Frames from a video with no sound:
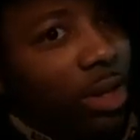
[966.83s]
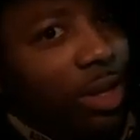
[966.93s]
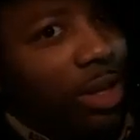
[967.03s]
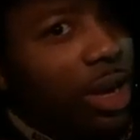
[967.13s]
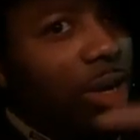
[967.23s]

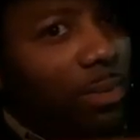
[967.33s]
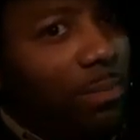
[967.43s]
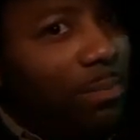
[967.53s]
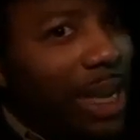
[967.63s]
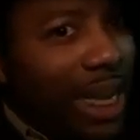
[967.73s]

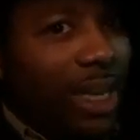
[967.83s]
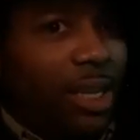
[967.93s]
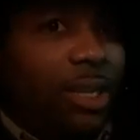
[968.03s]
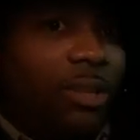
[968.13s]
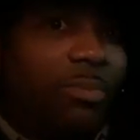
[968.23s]
Young
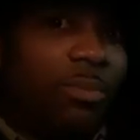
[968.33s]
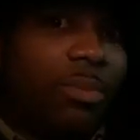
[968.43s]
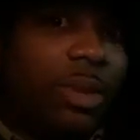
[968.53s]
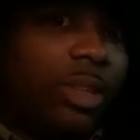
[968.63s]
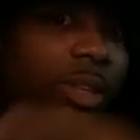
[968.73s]
men
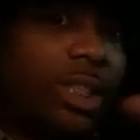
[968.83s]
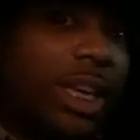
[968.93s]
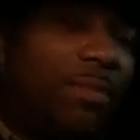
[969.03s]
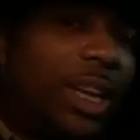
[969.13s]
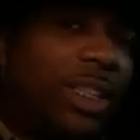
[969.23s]
shall
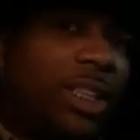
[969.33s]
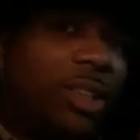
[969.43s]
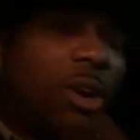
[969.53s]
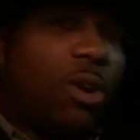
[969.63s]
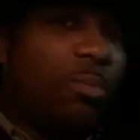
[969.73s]
see
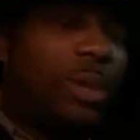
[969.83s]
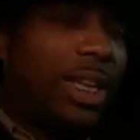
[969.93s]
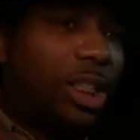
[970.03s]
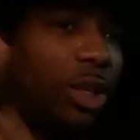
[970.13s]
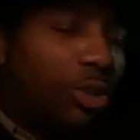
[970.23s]
visions. Old
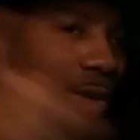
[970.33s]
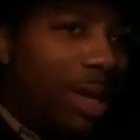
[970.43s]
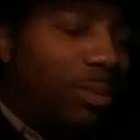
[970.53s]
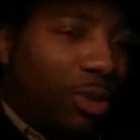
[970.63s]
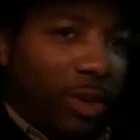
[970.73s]
men shall
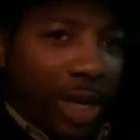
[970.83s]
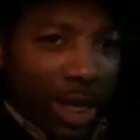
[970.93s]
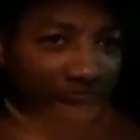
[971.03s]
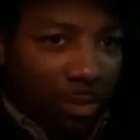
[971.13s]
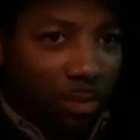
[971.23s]
dream
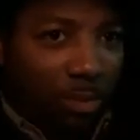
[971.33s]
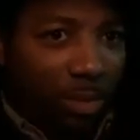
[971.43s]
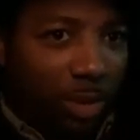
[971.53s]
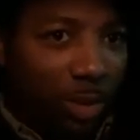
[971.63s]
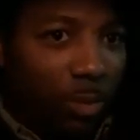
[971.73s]

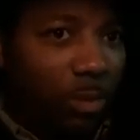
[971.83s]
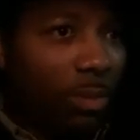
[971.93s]
dreams.